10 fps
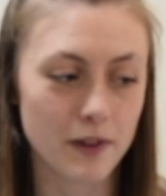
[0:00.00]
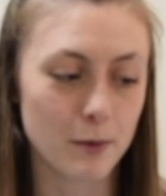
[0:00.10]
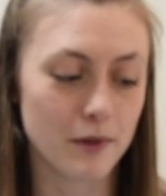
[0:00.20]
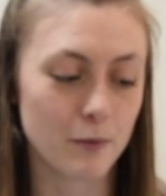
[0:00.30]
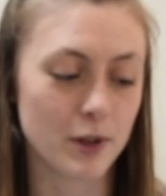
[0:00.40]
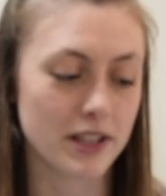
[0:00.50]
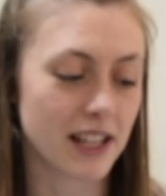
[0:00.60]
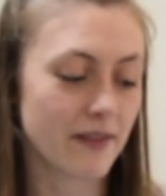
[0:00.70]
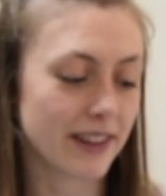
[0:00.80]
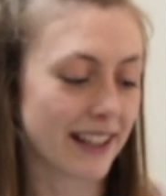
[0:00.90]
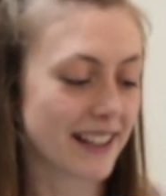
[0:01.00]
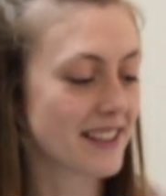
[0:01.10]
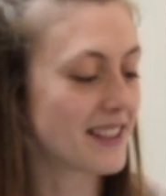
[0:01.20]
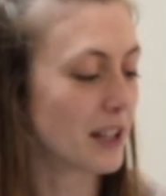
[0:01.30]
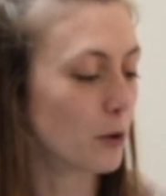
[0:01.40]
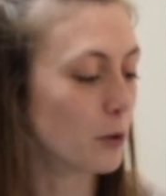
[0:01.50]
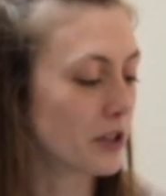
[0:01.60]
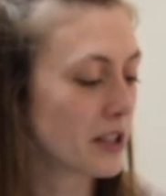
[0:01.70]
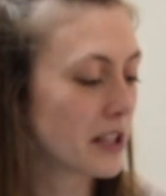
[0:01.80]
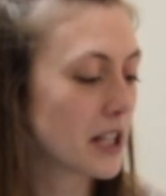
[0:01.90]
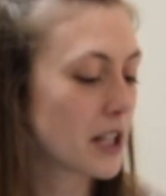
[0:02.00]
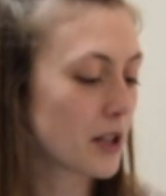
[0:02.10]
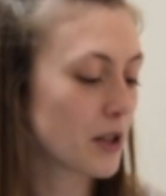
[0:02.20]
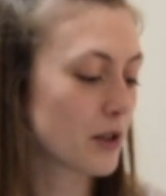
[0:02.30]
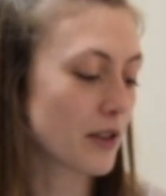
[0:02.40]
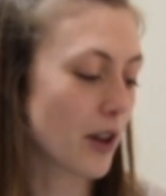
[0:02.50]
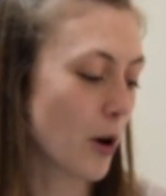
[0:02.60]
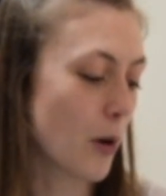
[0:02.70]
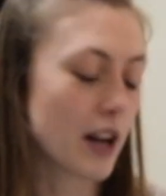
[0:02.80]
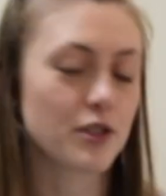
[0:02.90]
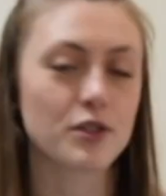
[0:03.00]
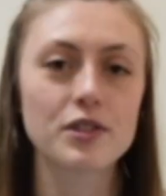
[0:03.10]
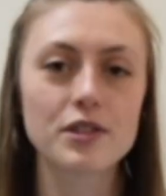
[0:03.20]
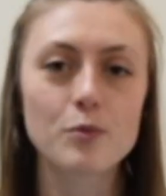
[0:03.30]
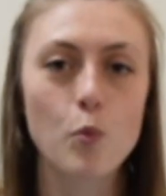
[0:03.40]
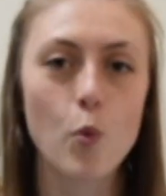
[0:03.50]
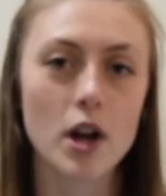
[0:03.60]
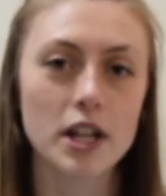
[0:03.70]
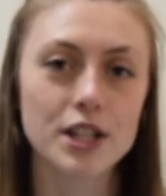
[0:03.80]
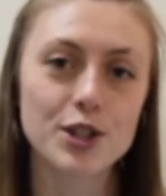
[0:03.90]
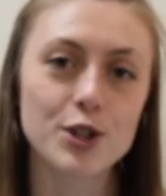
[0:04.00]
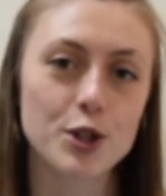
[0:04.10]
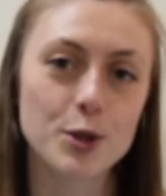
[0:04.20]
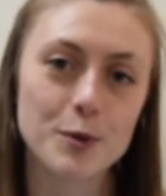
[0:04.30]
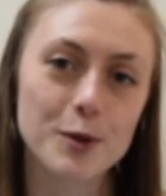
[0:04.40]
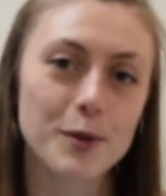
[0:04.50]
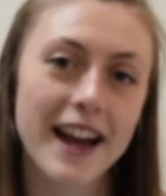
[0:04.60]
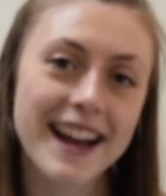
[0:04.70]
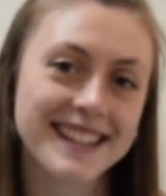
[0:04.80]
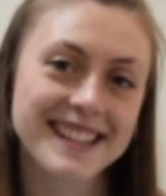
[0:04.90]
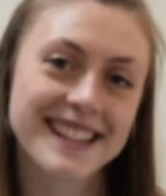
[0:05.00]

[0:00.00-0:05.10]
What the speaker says: It wasn't even like sealed. So I just wanted to do that.